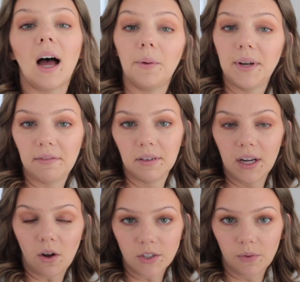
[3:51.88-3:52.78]
I would
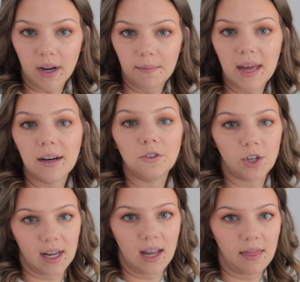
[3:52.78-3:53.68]
definitely also recommend
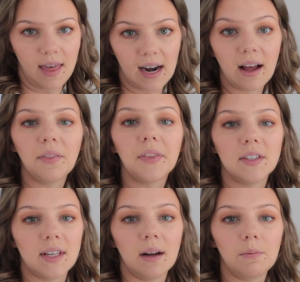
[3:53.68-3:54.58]
checking that out. The
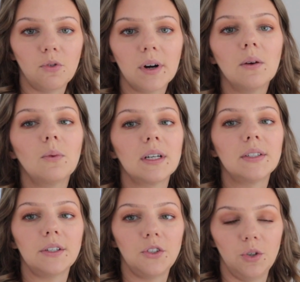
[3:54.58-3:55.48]
setup for it
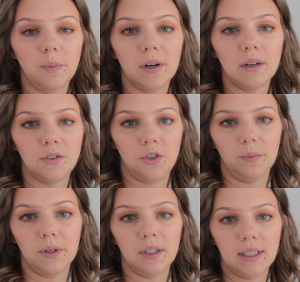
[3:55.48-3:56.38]
was super, super